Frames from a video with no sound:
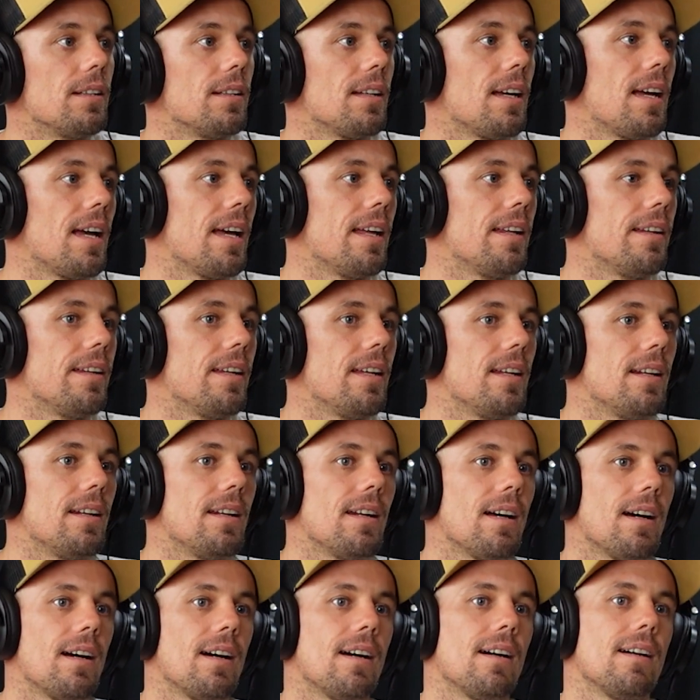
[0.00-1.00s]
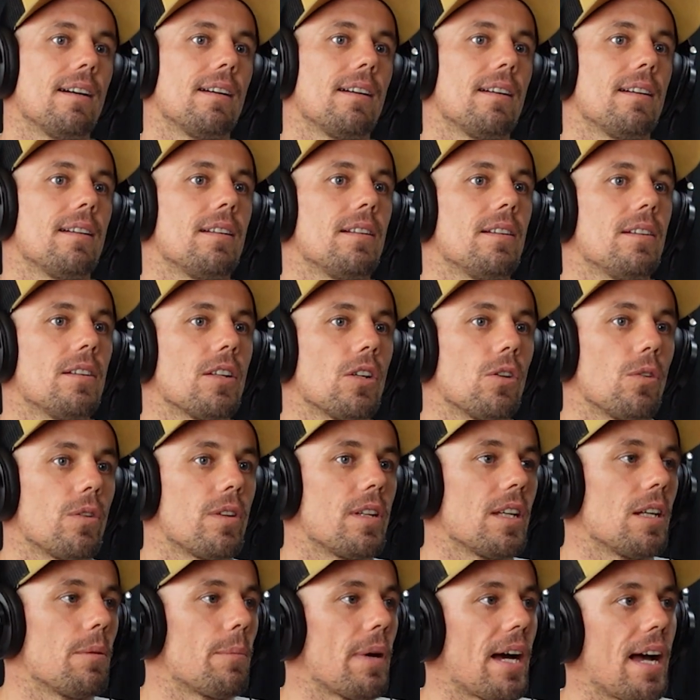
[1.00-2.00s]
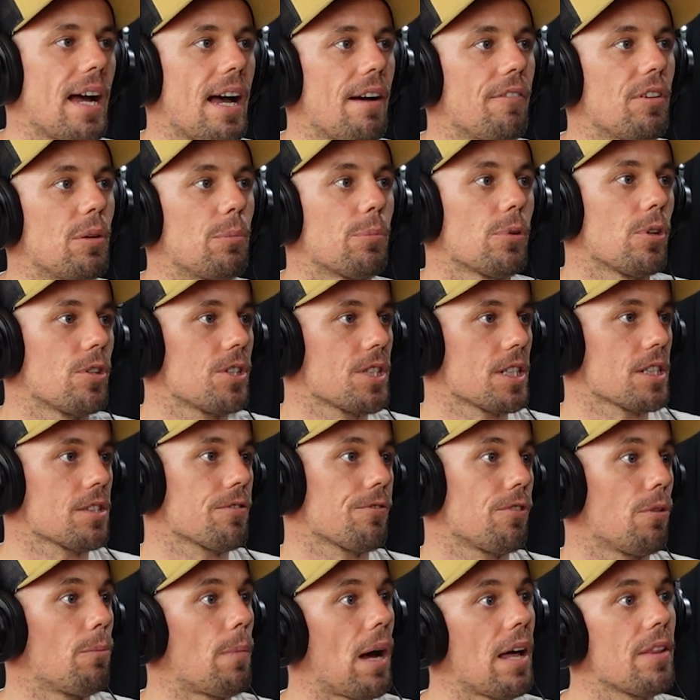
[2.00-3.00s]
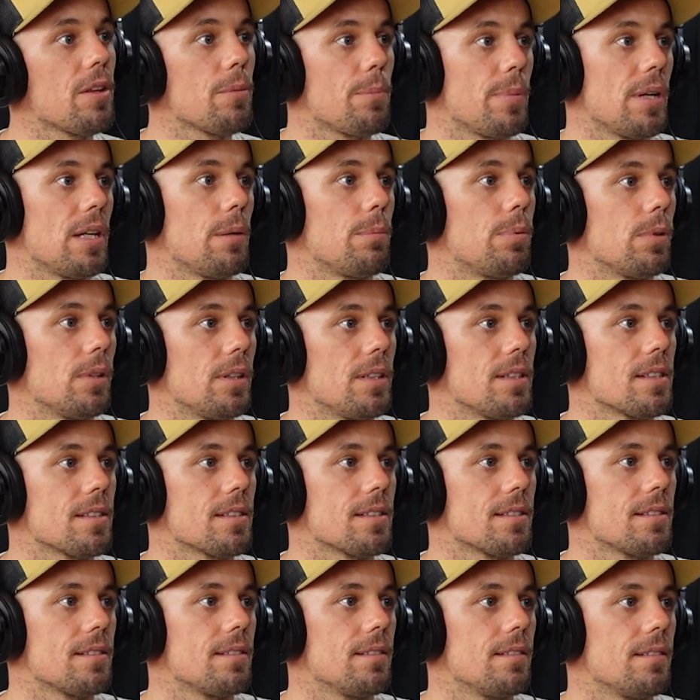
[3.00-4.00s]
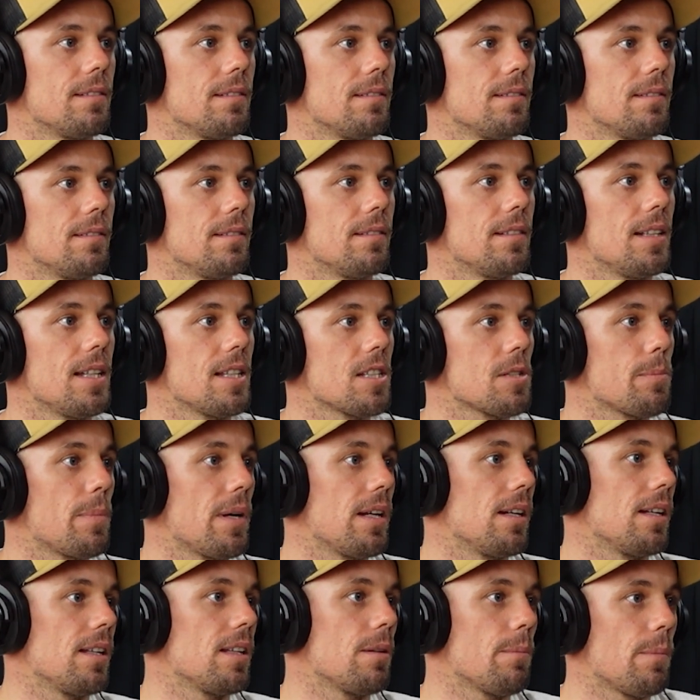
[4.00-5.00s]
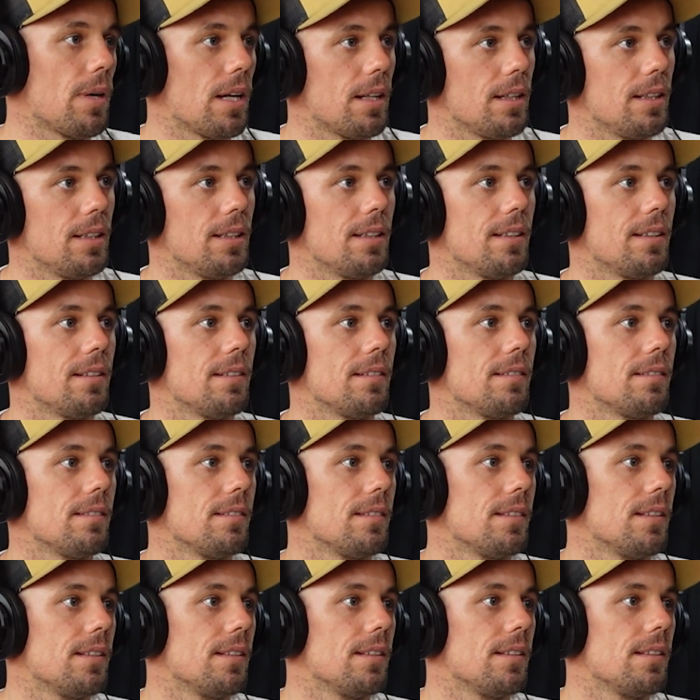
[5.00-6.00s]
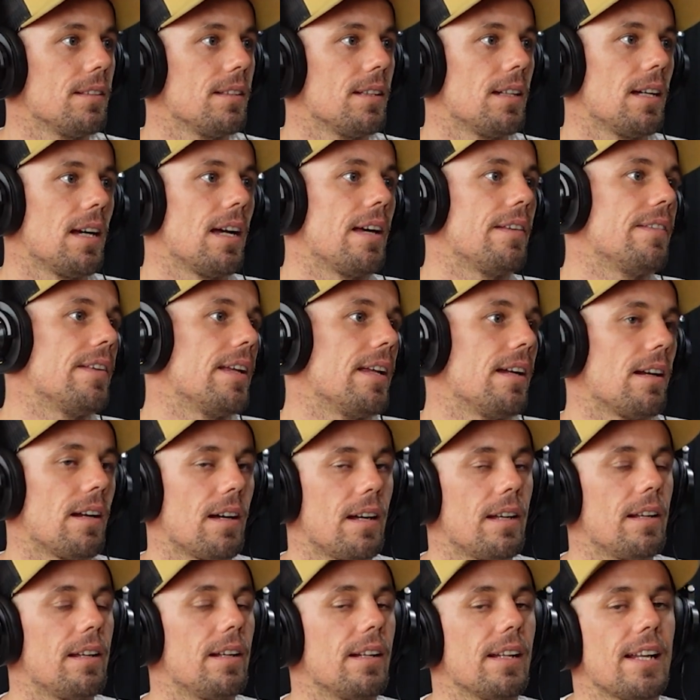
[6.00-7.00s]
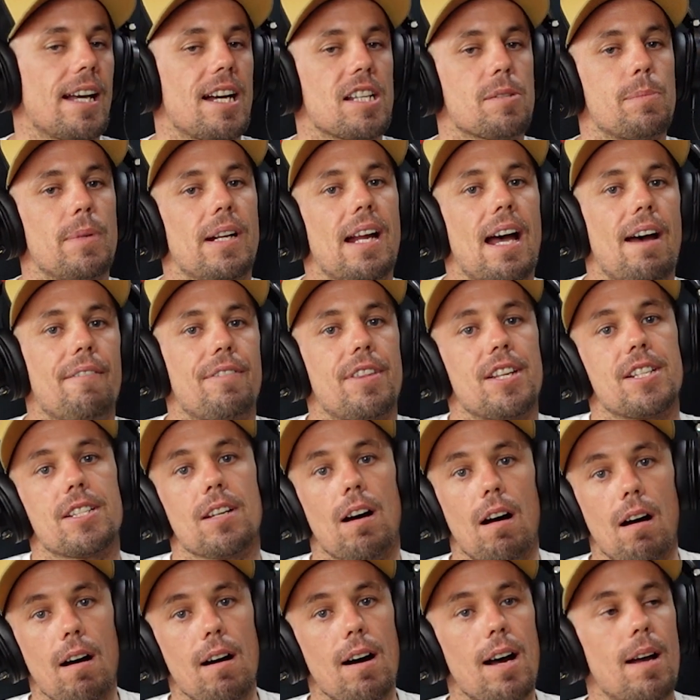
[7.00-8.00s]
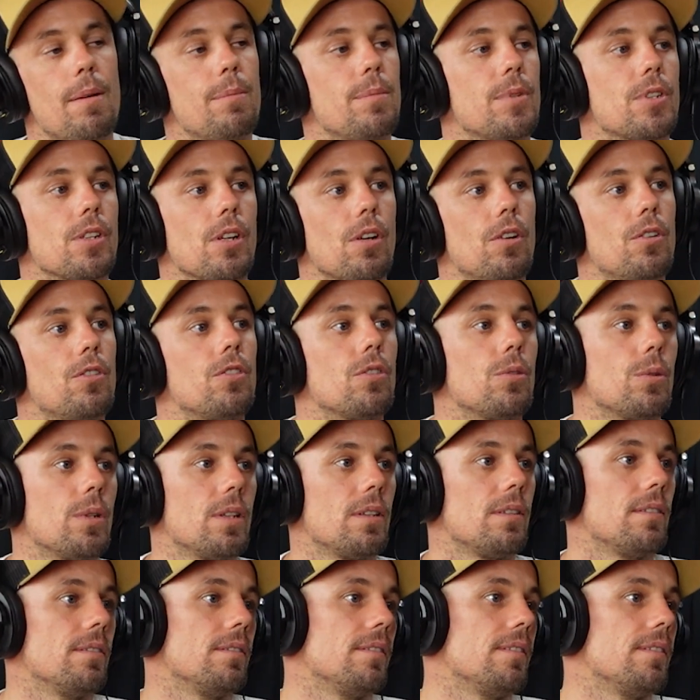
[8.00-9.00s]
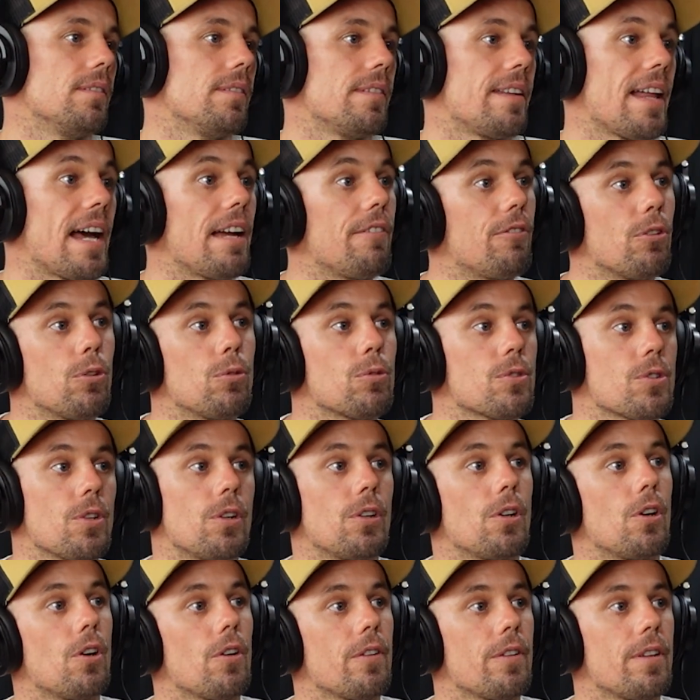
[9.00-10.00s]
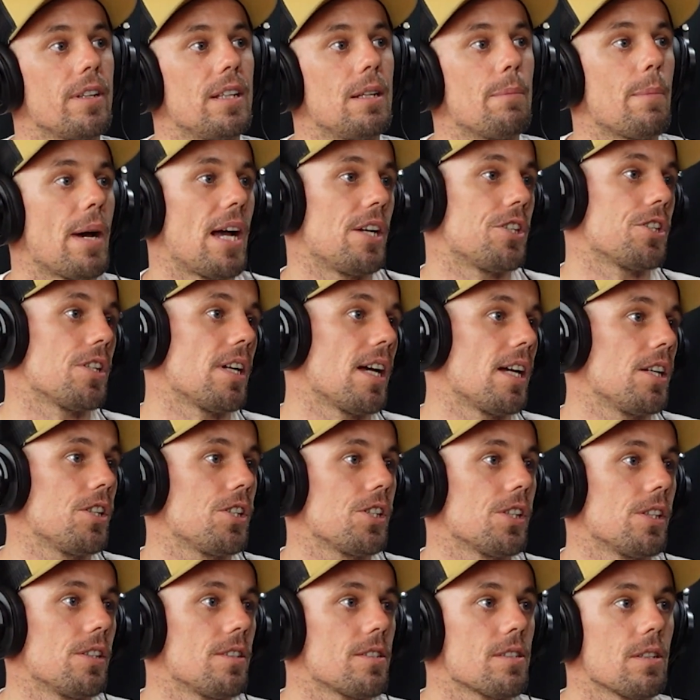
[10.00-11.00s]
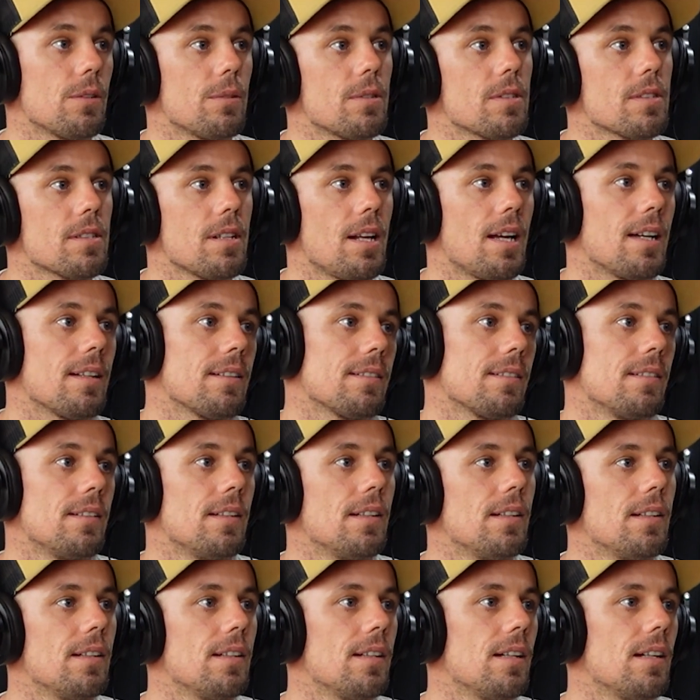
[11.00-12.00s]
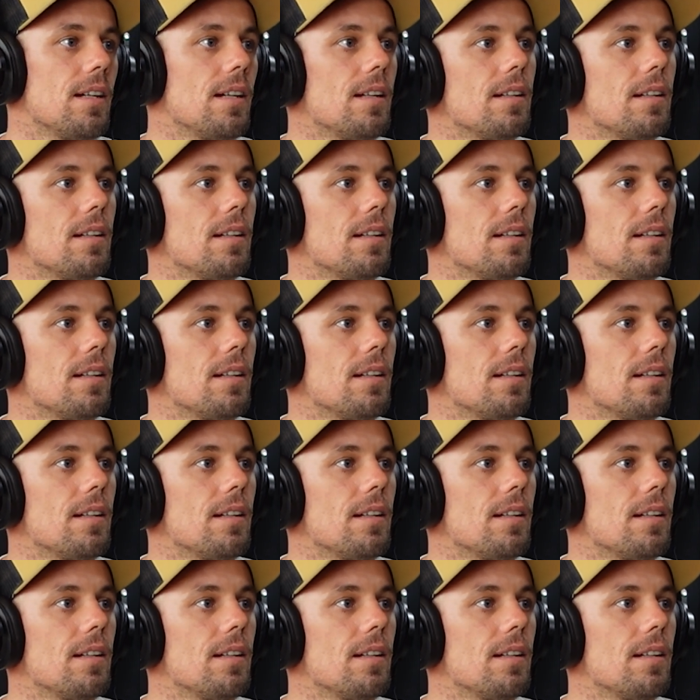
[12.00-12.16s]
mm-hmm. and mm-hmm. then uh, the good thing about having projects from other people is they're spending the money and right, right, right. And then uh, it allows me to have the time to go do it, and they've also got the imagination. So it's like, yeah,